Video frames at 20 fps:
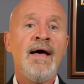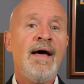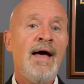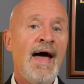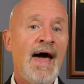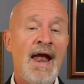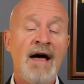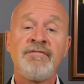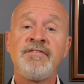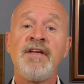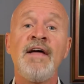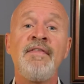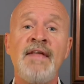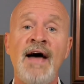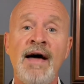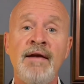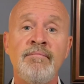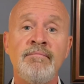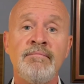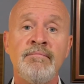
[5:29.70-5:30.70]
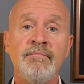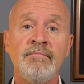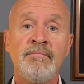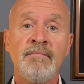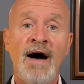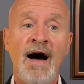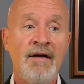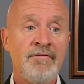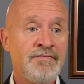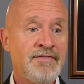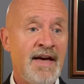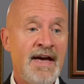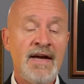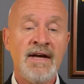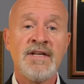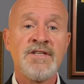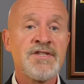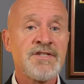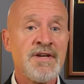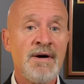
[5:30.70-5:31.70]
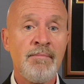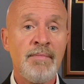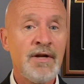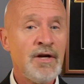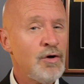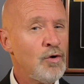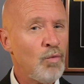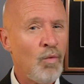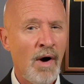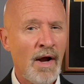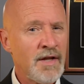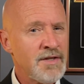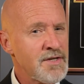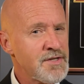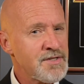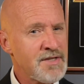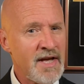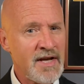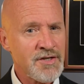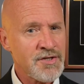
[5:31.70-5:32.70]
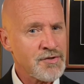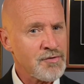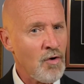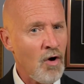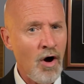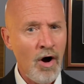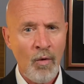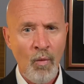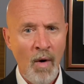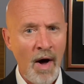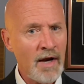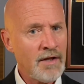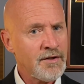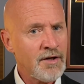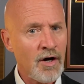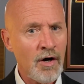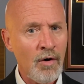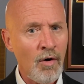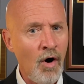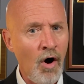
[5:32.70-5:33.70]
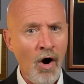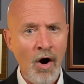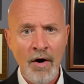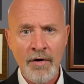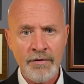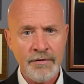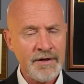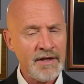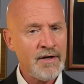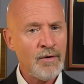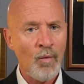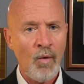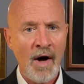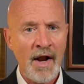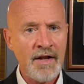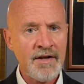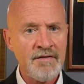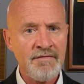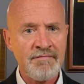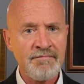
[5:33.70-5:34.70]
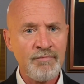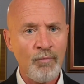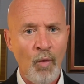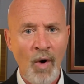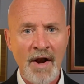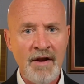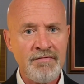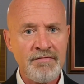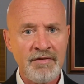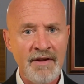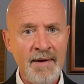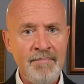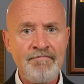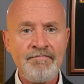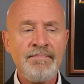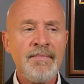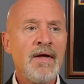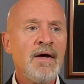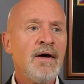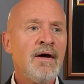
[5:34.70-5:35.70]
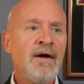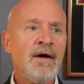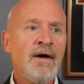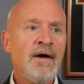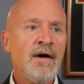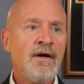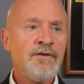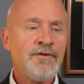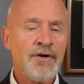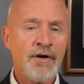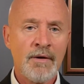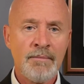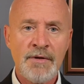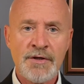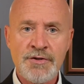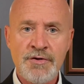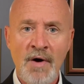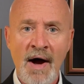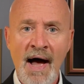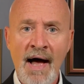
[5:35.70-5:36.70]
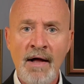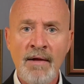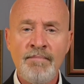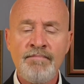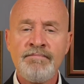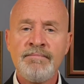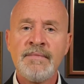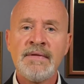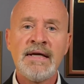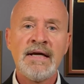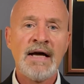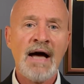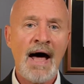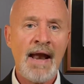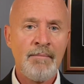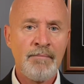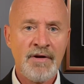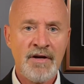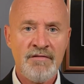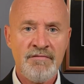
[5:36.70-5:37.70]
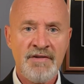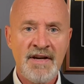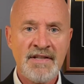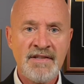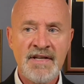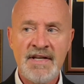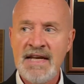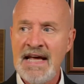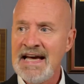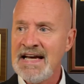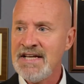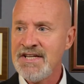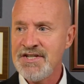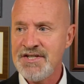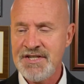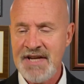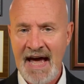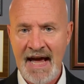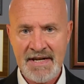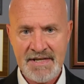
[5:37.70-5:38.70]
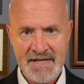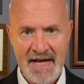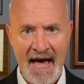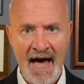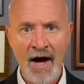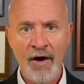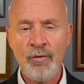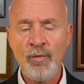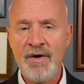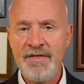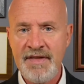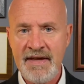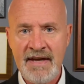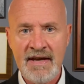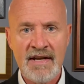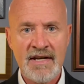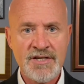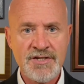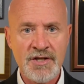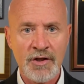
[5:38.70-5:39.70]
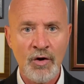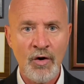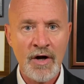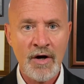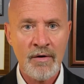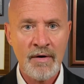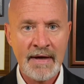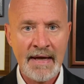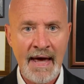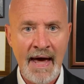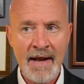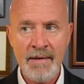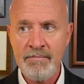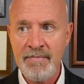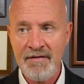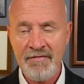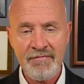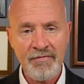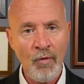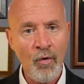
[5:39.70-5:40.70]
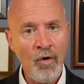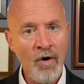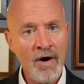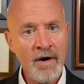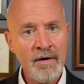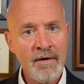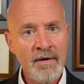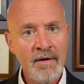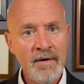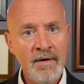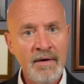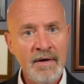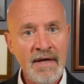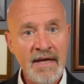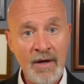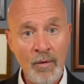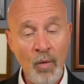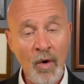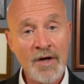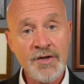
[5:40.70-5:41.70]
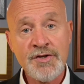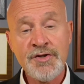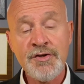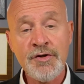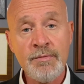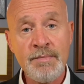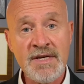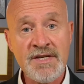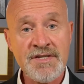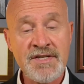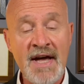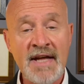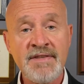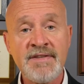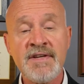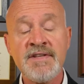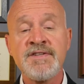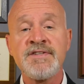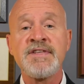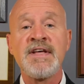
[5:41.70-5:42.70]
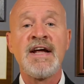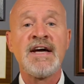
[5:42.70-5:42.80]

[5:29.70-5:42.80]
And I've done that. I've taken somebody who wanted to stay strong, wanted to go hard, who didn't want to flip, took him to trial, got him convicted, sat down with he and his lawyer again before he was to be sentenced.